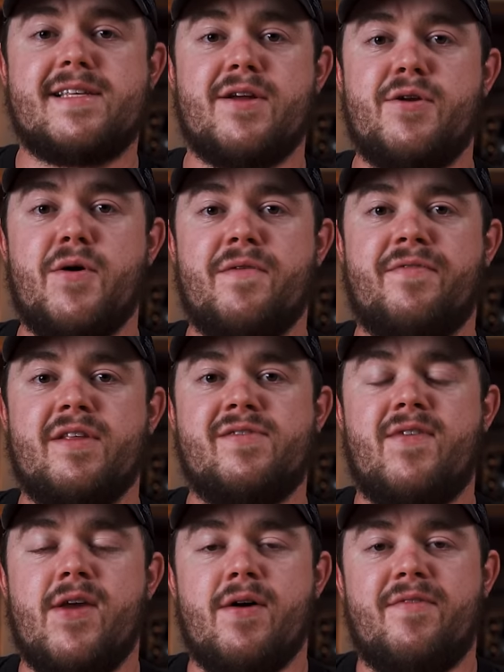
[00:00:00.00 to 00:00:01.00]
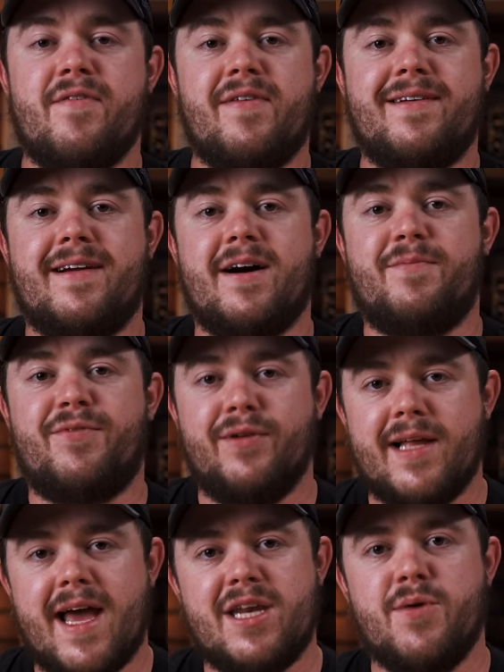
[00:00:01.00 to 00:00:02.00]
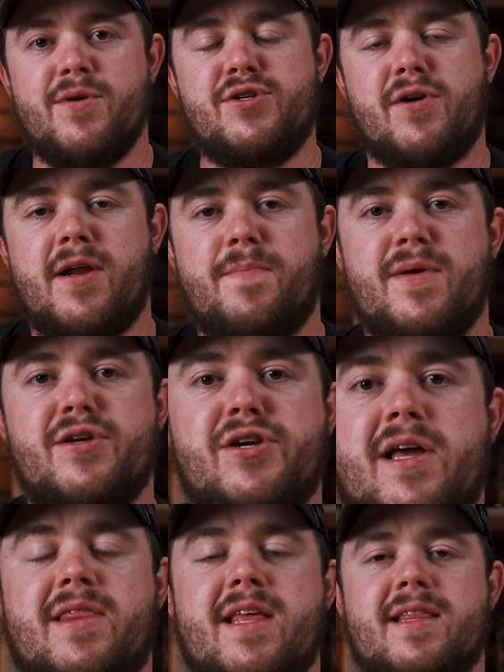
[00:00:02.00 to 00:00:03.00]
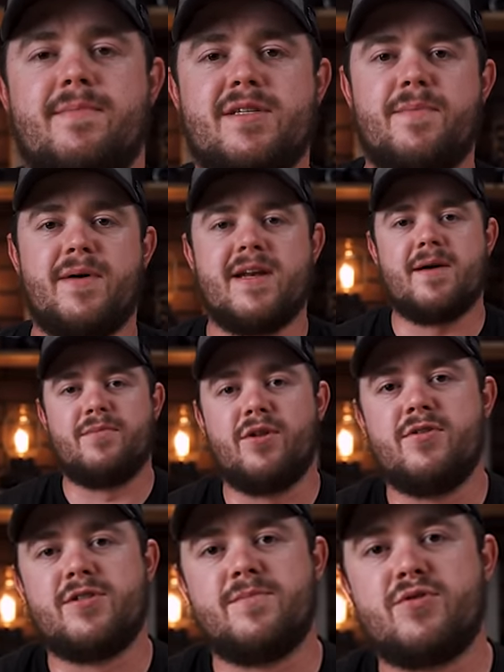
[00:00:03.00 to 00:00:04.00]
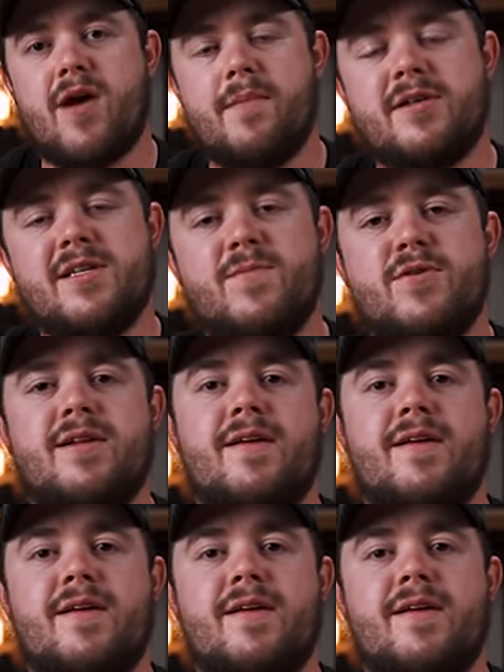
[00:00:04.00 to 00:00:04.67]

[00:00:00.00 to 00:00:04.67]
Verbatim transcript: That's going to do it for this video. If you found it helpful and you enjoyed it, be sure to hit that thumbs up button down below and subscribe to see more